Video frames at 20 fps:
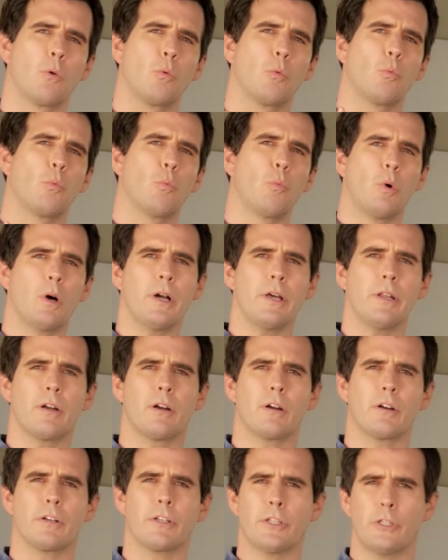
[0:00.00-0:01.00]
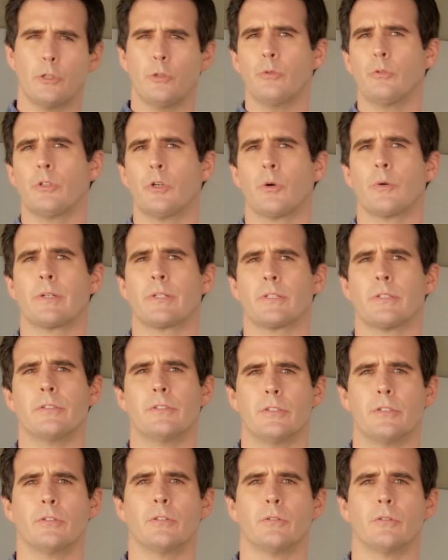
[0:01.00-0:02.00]
What are you going to
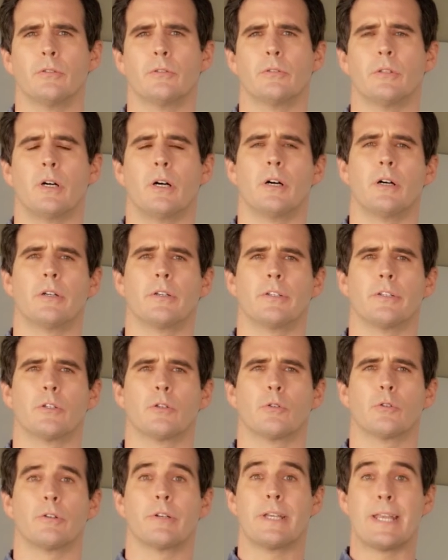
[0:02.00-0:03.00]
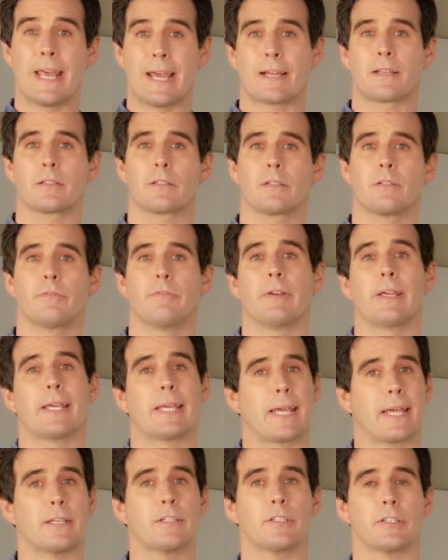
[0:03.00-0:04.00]
do on your next
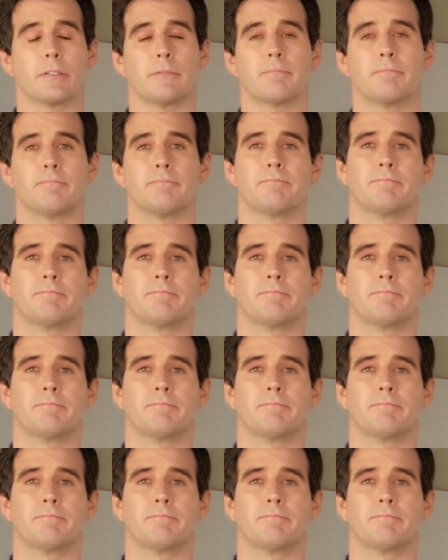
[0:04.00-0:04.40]
vacation?